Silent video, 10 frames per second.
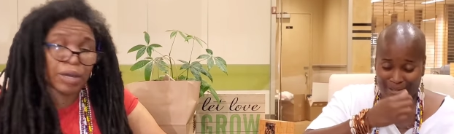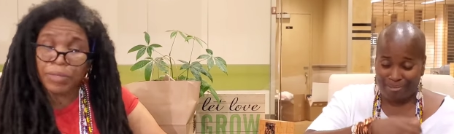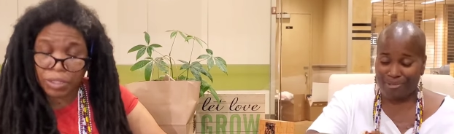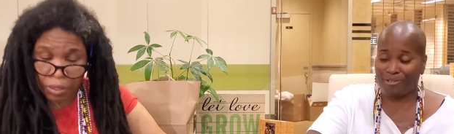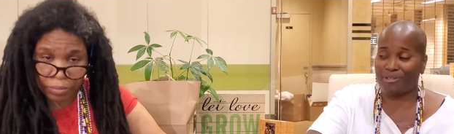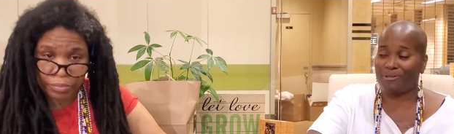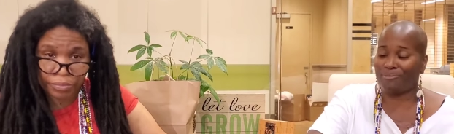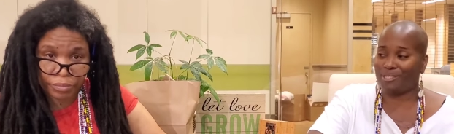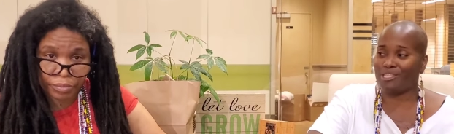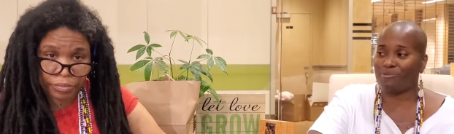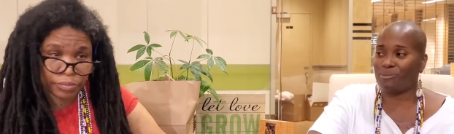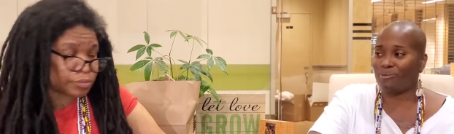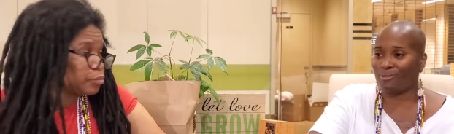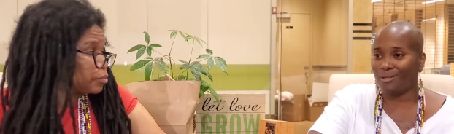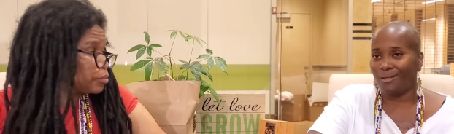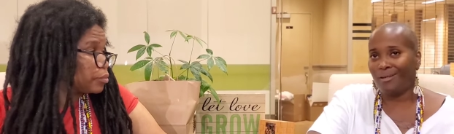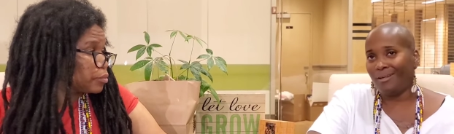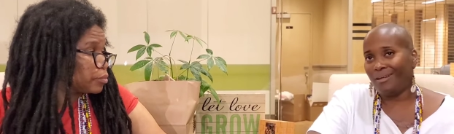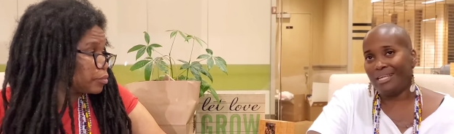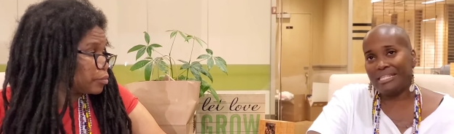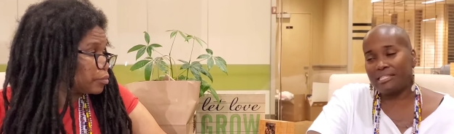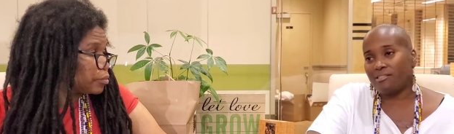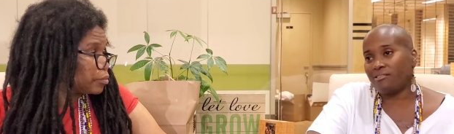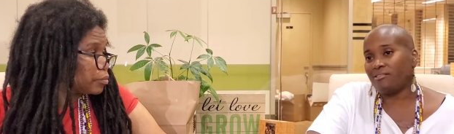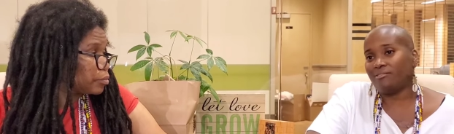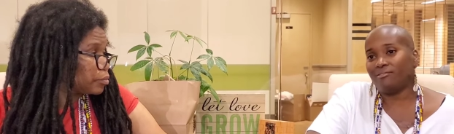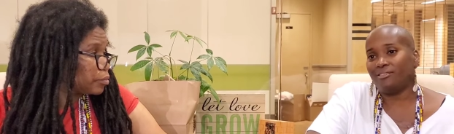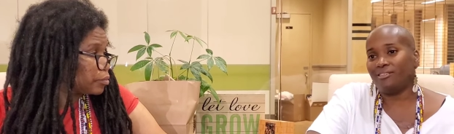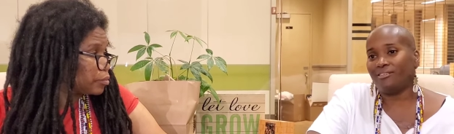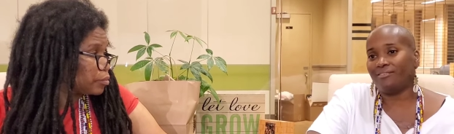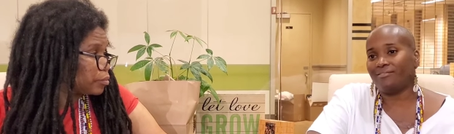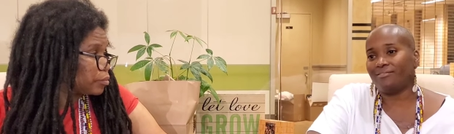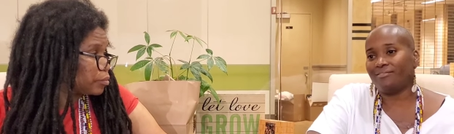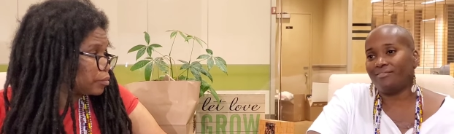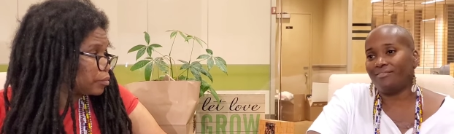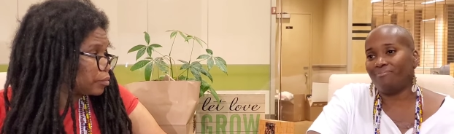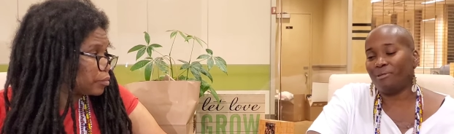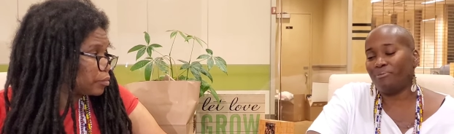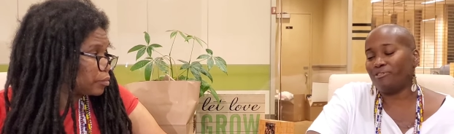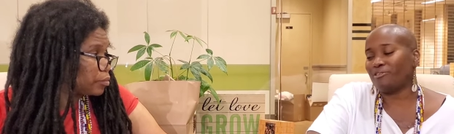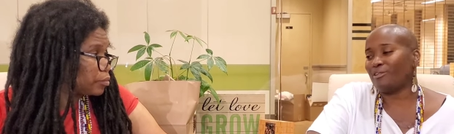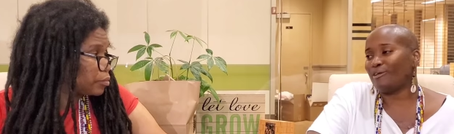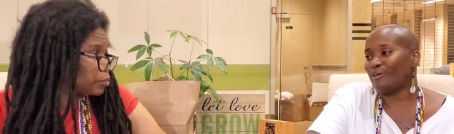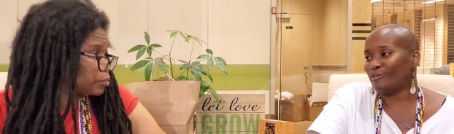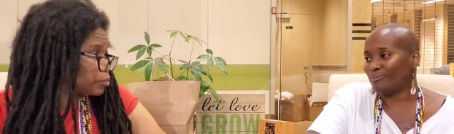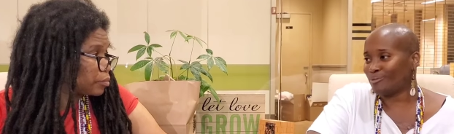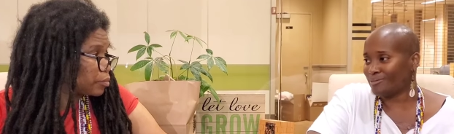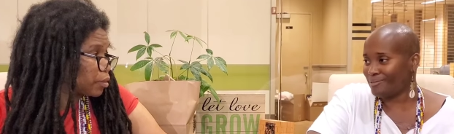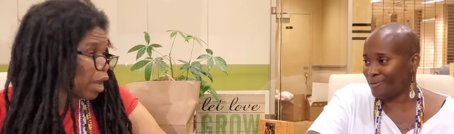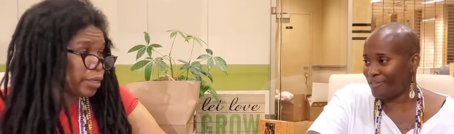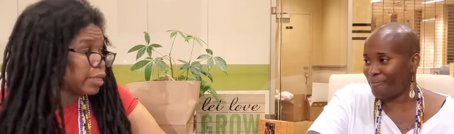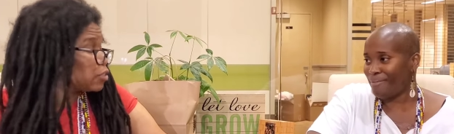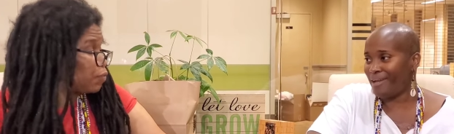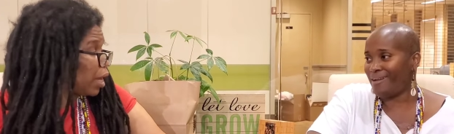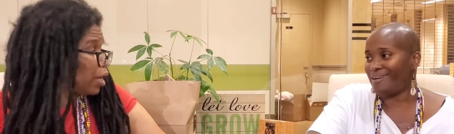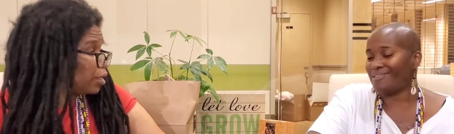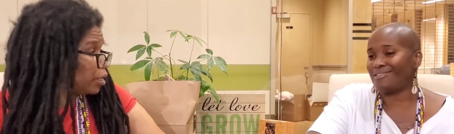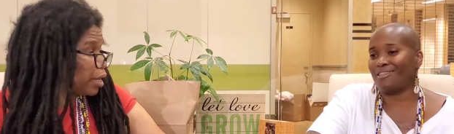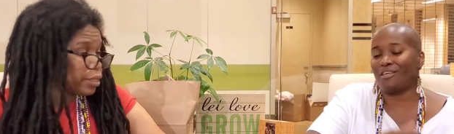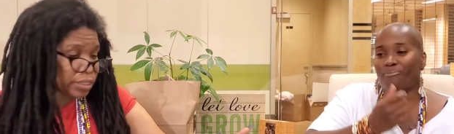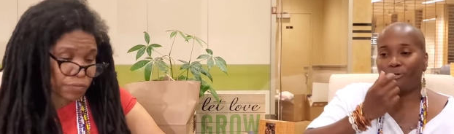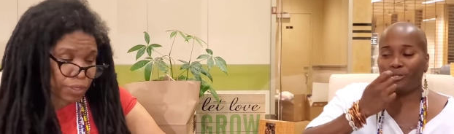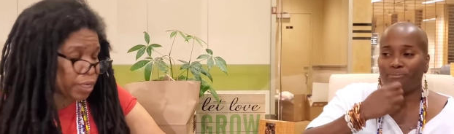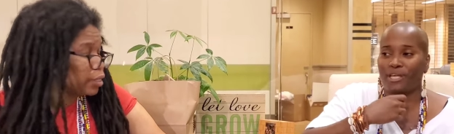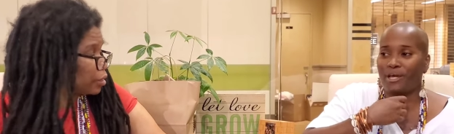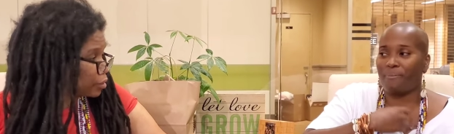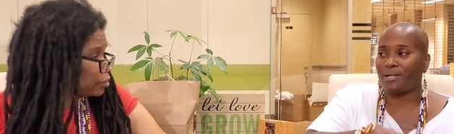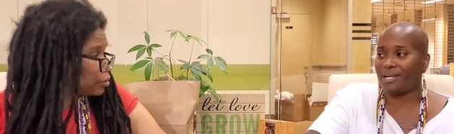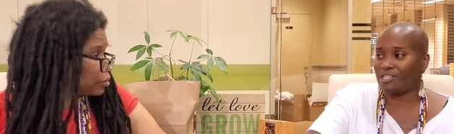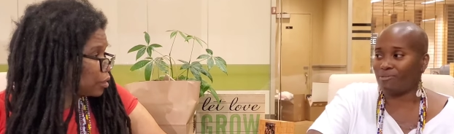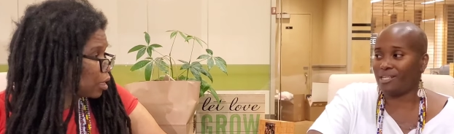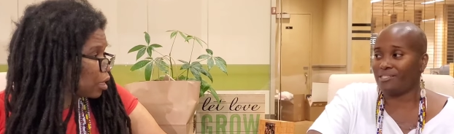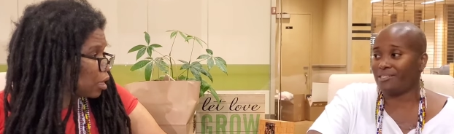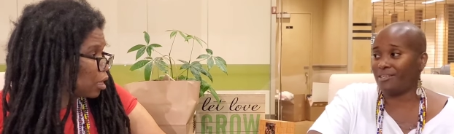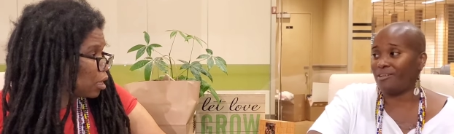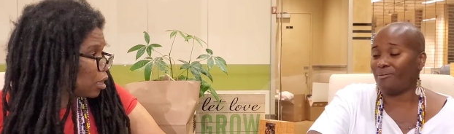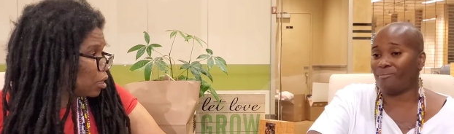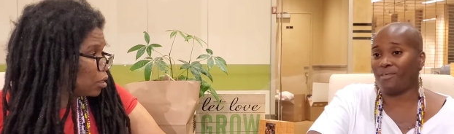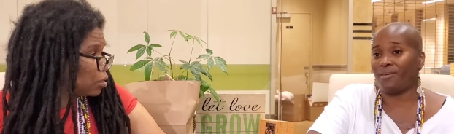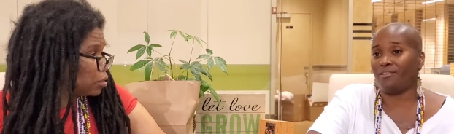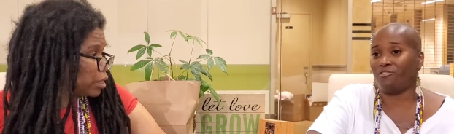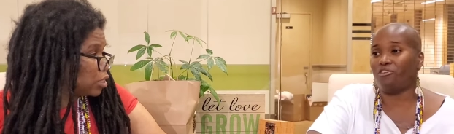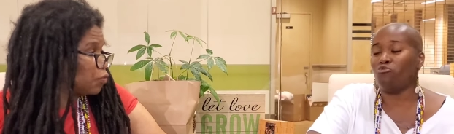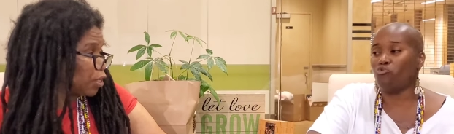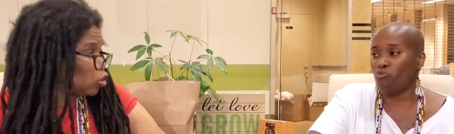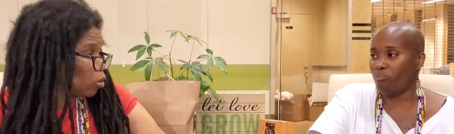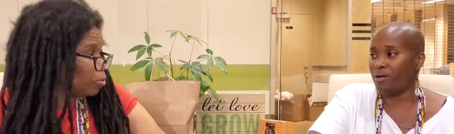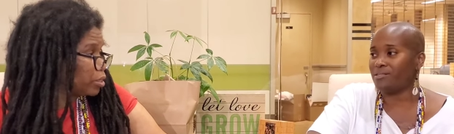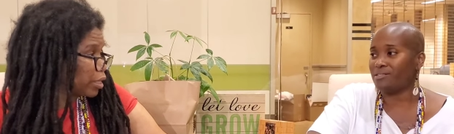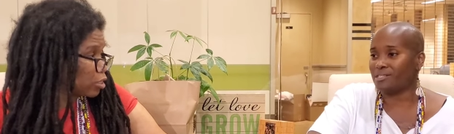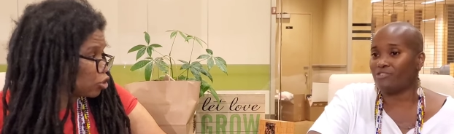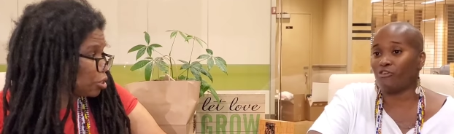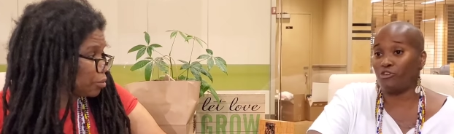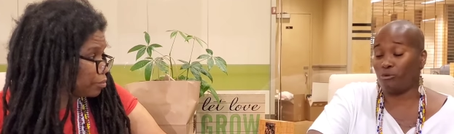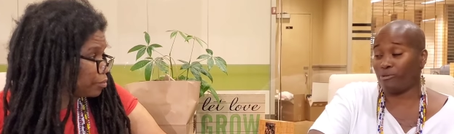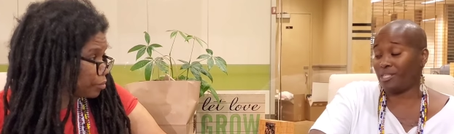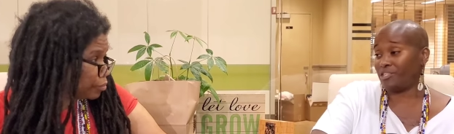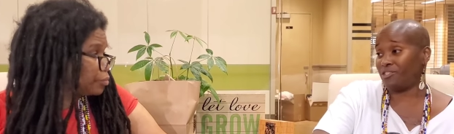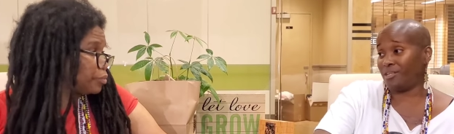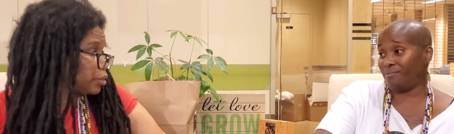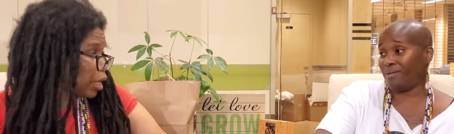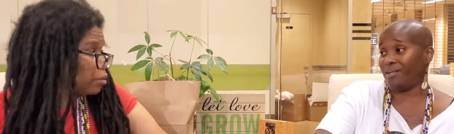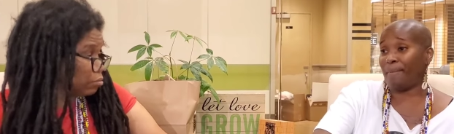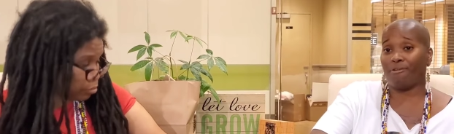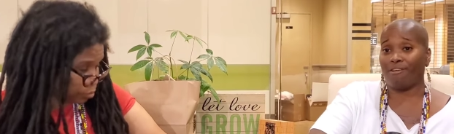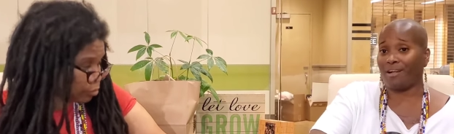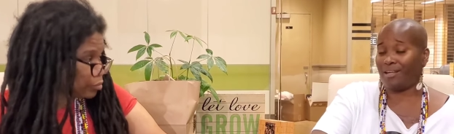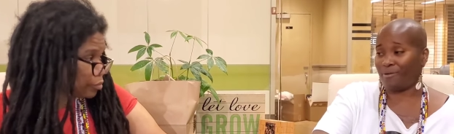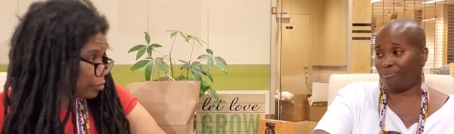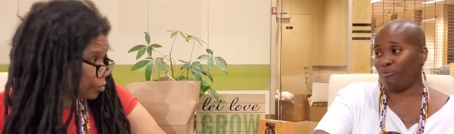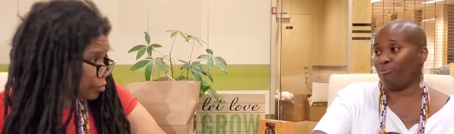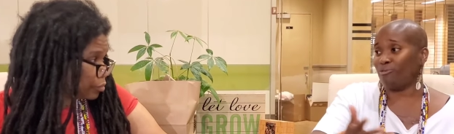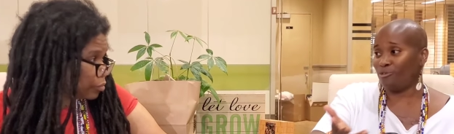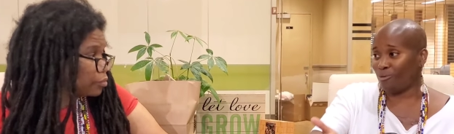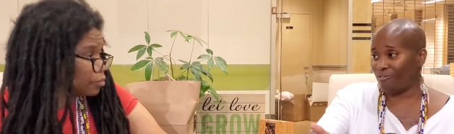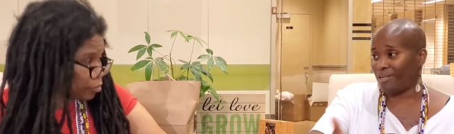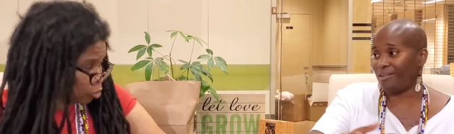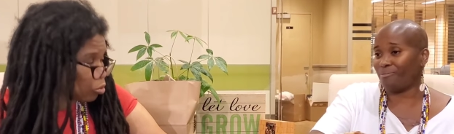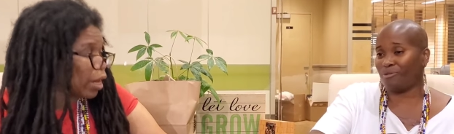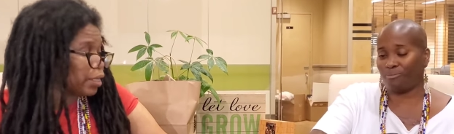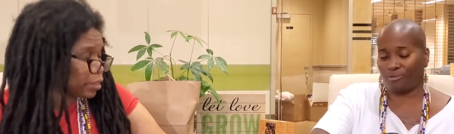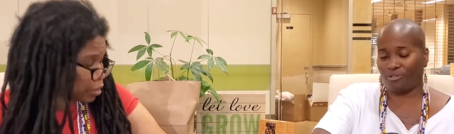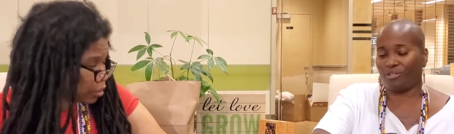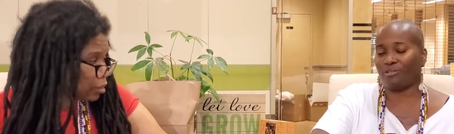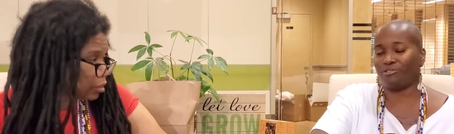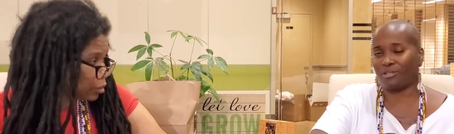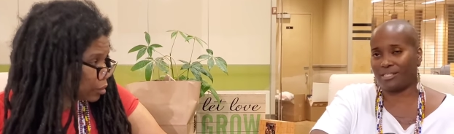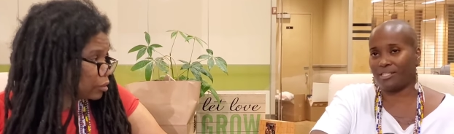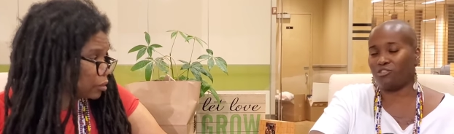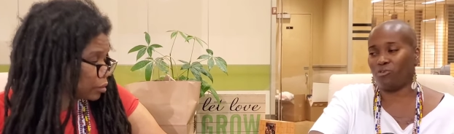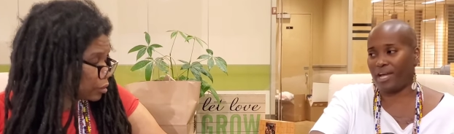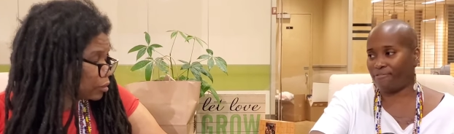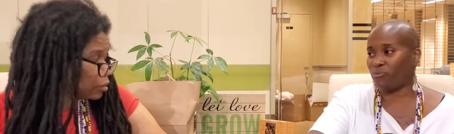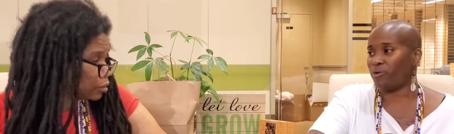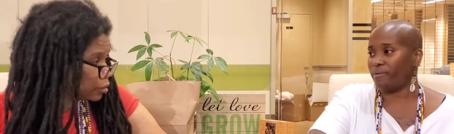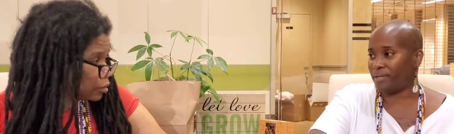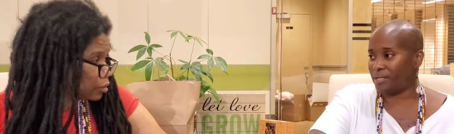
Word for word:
Speaker 1: There we go. You know, because people, it's still you know people are still uncomfortable with and the that's mask fine. and, and that's they pull fine. them down. But I explained to them that this you know, is you, for your must, protection. for your protection, and my, I'm around a lot of people. You're around a lot right. People, you know, so I said you have to wear a